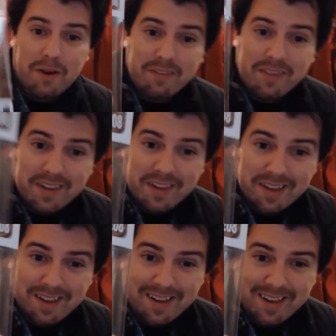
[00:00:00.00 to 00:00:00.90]
but
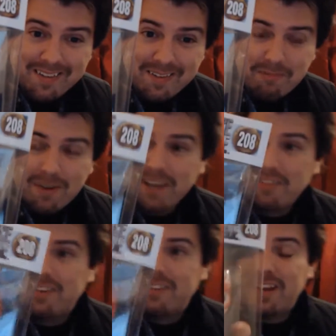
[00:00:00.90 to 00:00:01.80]
there's the
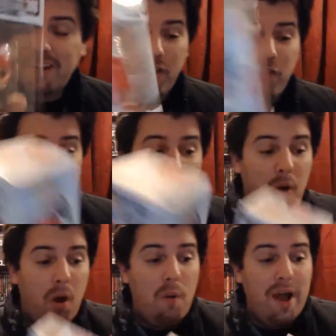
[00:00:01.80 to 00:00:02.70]
Flash. So that's
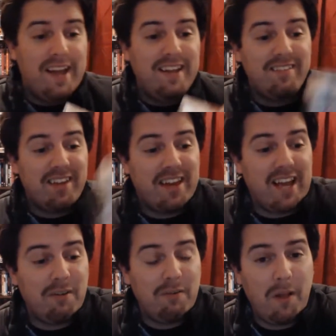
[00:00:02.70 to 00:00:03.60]
208.
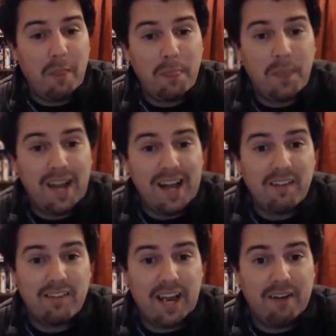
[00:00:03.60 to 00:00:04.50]
Now, the
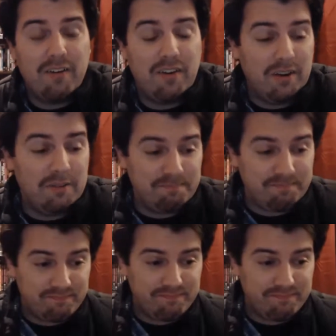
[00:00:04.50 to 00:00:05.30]
last character